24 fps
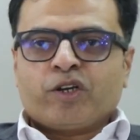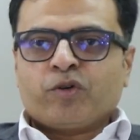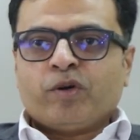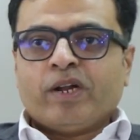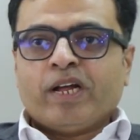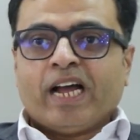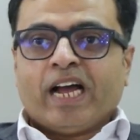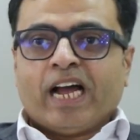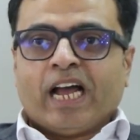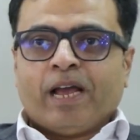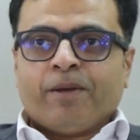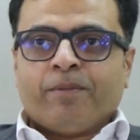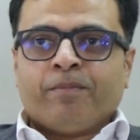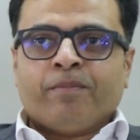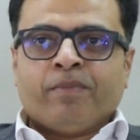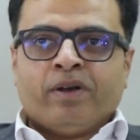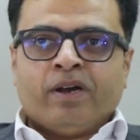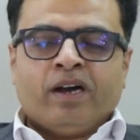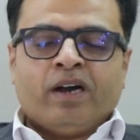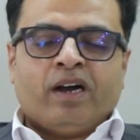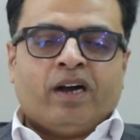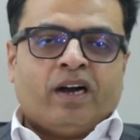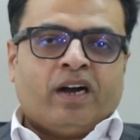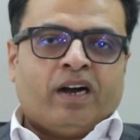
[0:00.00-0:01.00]
Today I am
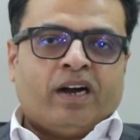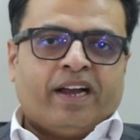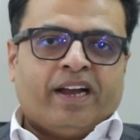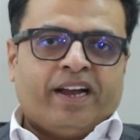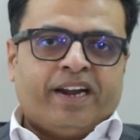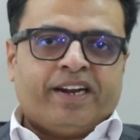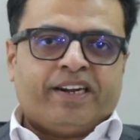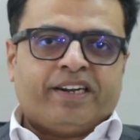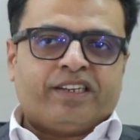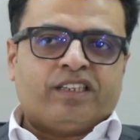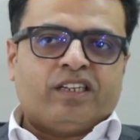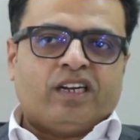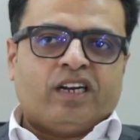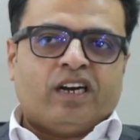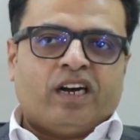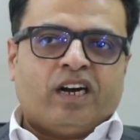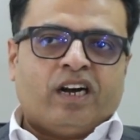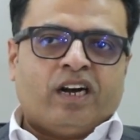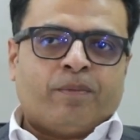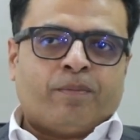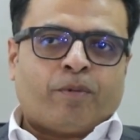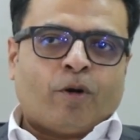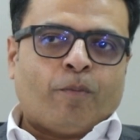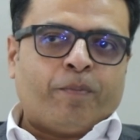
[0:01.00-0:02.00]
at
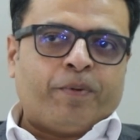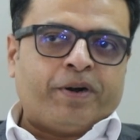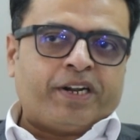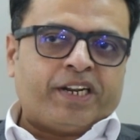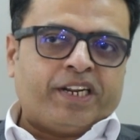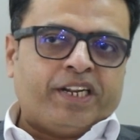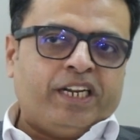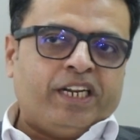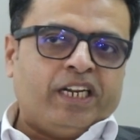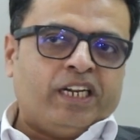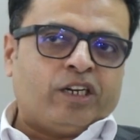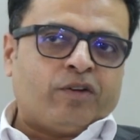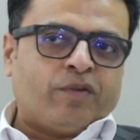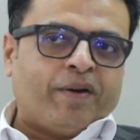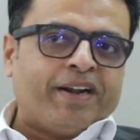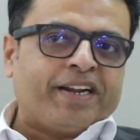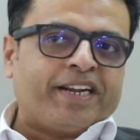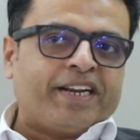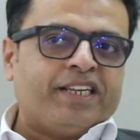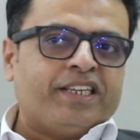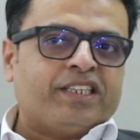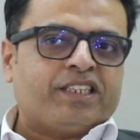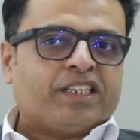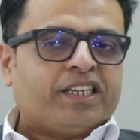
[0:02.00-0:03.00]
the Property
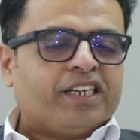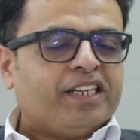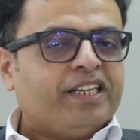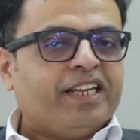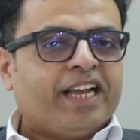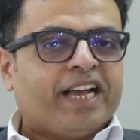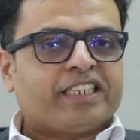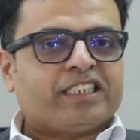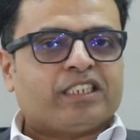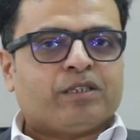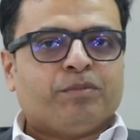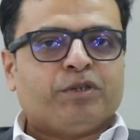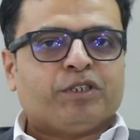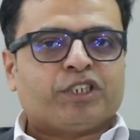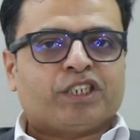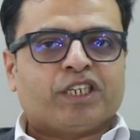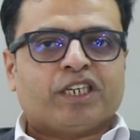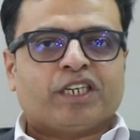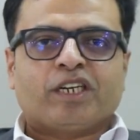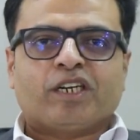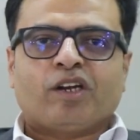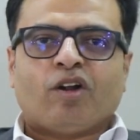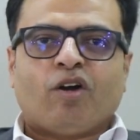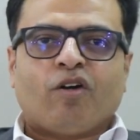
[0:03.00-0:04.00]
23
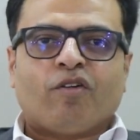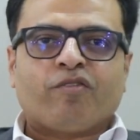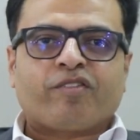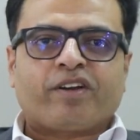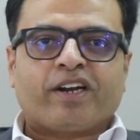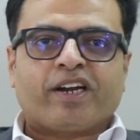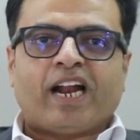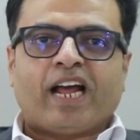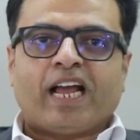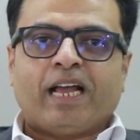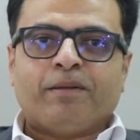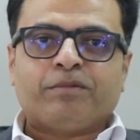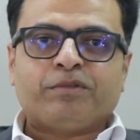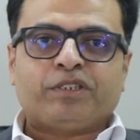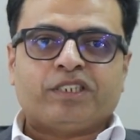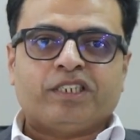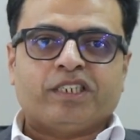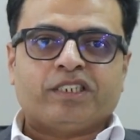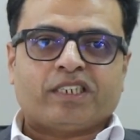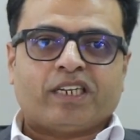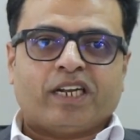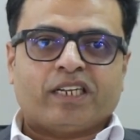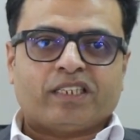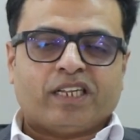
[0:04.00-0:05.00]
exhibition of
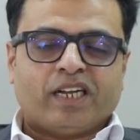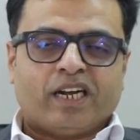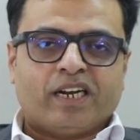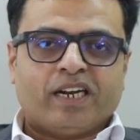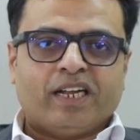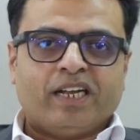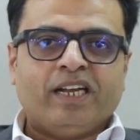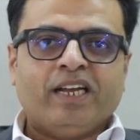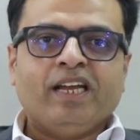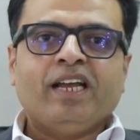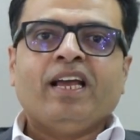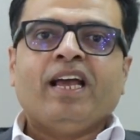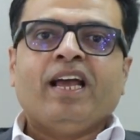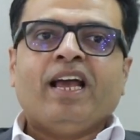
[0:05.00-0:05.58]
CREDAI-MCHI Thane,